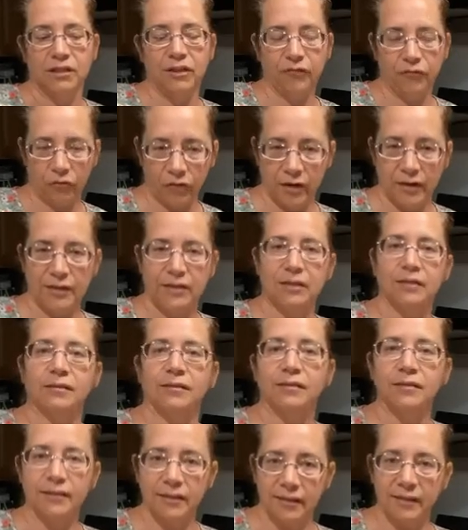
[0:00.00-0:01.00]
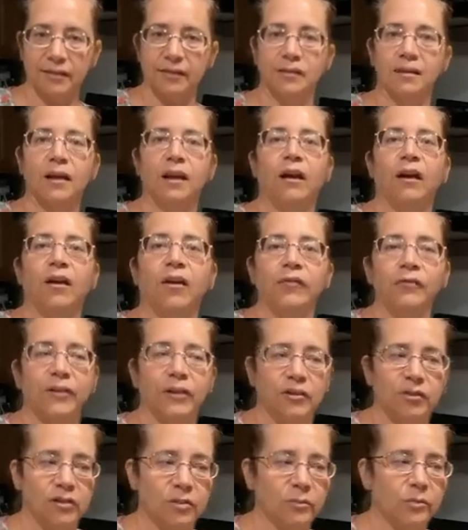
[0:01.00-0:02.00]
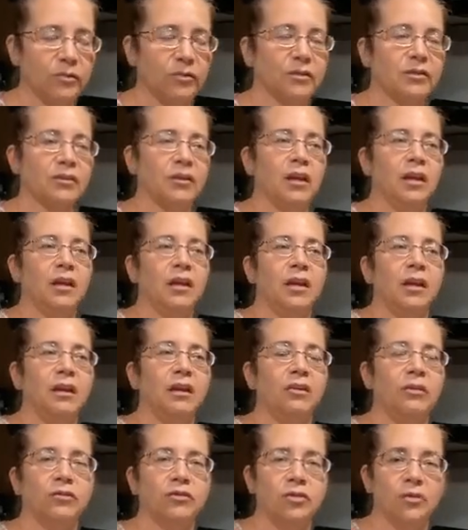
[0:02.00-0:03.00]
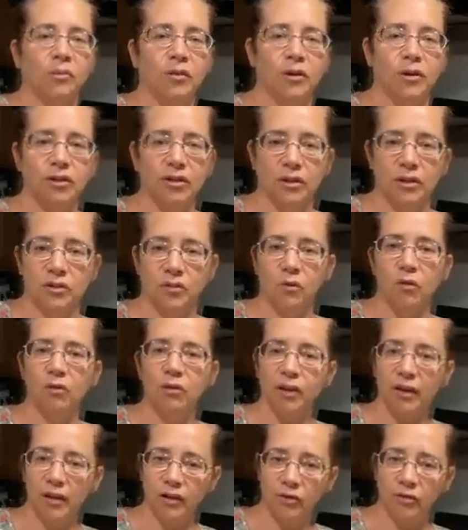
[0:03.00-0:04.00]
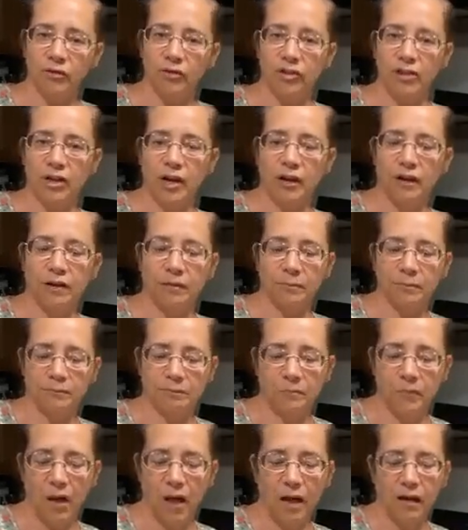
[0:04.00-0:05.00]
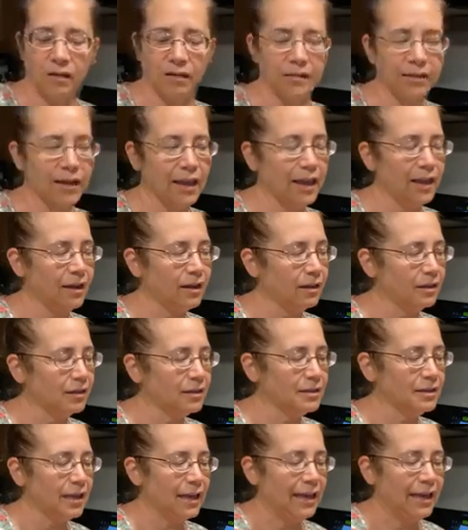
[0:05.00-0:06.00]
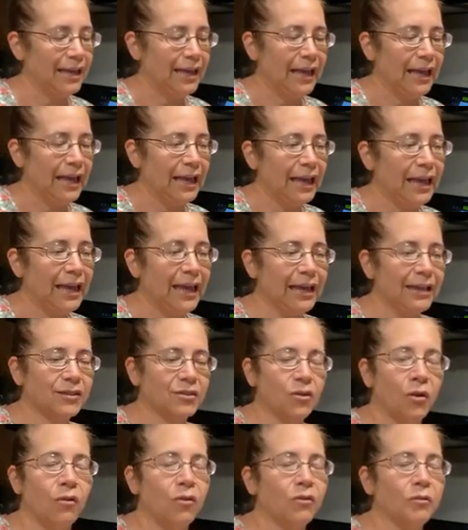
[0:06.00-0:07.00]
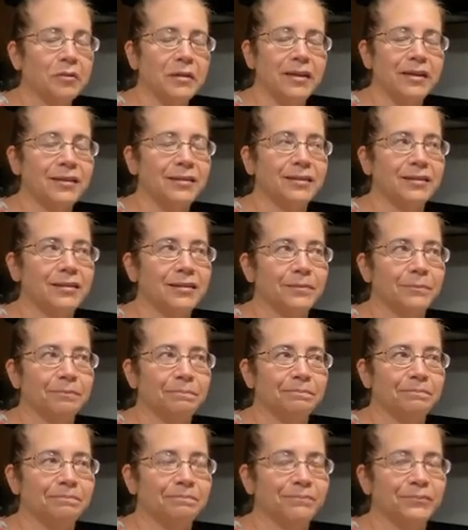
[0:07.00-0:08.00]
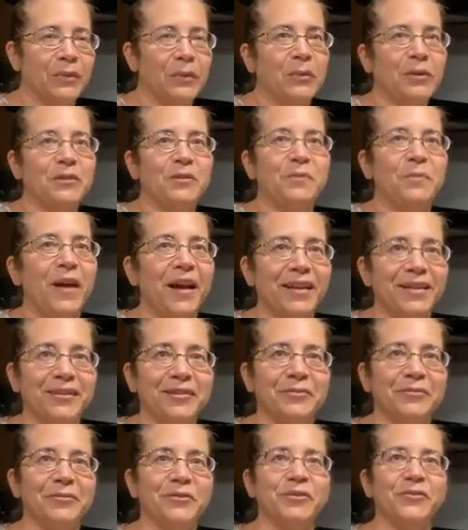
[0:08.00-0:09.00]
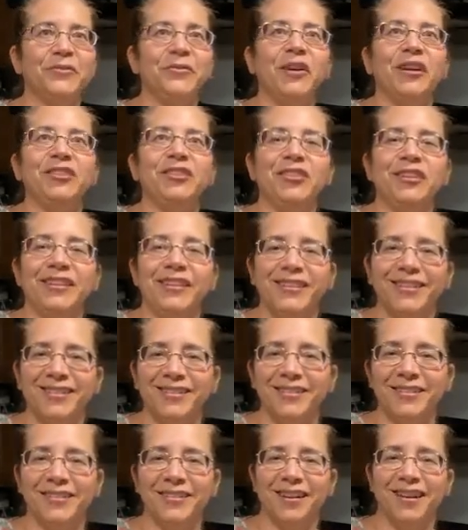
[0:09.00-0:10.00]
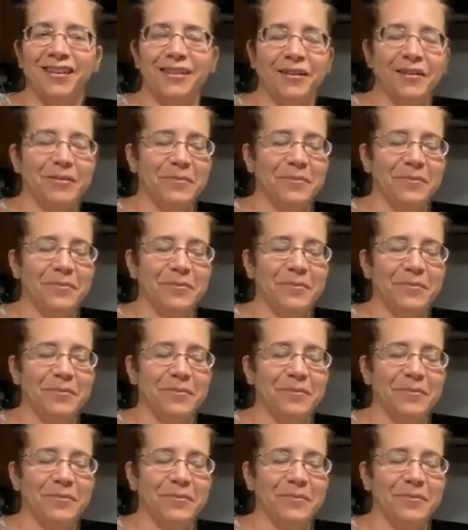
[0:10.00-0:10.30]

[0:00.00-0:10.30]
different list of vegetables either to purchase or in your share box. And it's always what's best, what's freshest,